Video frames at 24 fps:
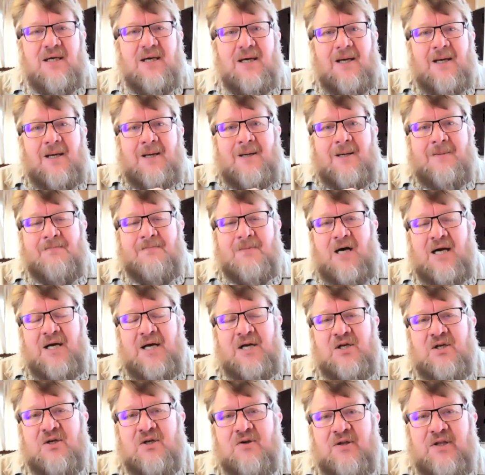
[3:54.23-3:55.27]
Um,
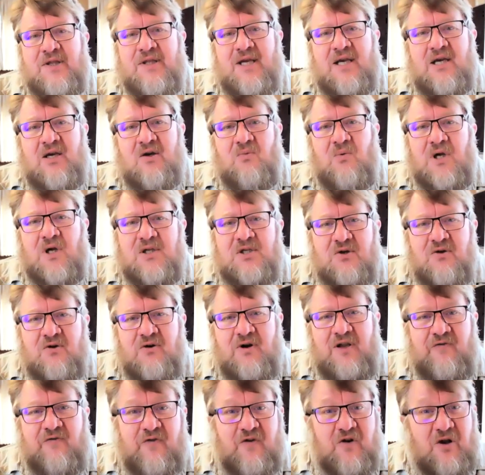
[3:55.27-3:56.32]
mm-hmm. I think what you're
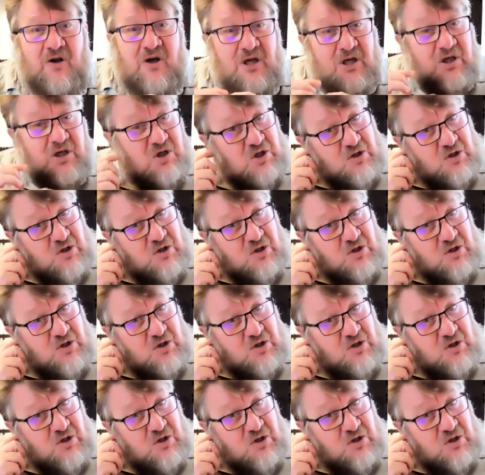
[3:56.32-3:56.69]
referring